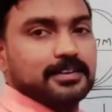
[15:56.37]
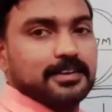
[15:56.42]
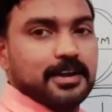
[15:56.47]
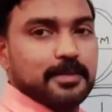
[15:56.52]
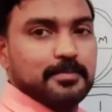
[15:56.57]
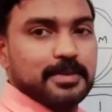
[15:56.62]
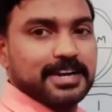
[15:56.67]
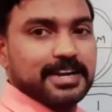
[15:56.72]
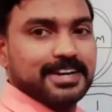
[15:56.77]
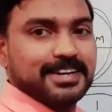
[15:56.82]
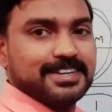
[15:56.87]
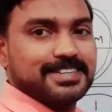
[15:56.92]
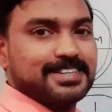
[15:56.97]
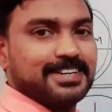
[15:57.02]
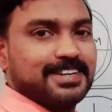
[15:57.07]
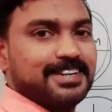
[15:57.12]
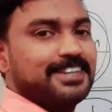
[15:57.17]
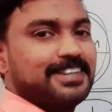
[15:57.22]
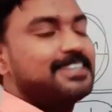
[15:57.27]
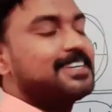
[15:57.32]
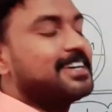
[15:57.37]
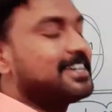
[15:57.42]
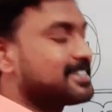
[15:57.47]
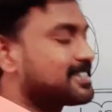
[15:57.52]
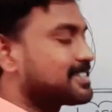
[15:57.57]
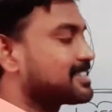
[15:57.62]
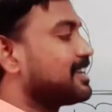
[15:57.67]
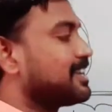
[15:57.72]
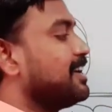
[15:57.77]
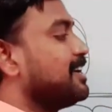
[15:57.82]
Am I correct?
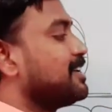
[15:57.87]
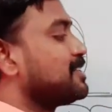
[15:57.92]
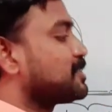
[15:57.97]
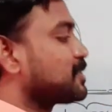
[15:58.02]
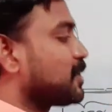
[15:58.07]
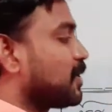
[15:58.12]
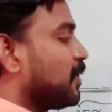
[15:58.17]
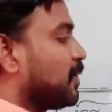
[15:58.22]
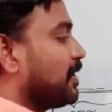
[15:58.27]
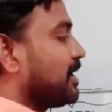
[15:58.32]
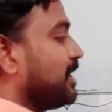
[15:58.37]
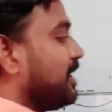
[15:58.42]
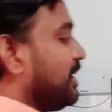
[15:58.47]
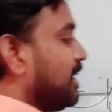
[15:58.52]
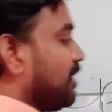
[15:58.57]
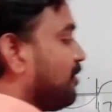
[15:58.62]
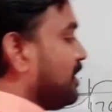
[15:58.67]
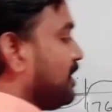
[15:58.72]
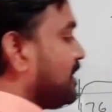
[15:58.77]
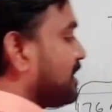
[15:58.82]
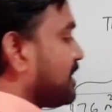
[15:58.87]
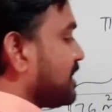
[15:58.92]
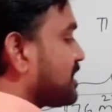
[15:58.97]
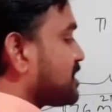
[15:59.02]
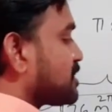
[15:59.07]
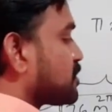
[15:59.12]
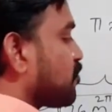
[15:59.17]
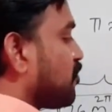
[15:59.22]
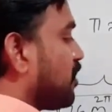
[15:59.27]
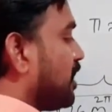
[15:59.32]
Yes. So 11, there
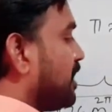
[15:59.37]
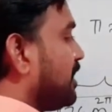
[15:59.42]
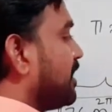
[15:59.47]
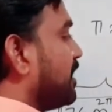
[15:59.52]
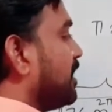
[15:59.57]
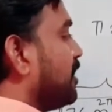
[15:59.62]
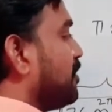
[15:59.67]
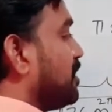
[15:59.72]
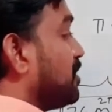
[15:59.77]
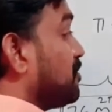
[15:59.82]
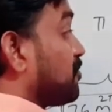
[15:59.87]
is 1 11.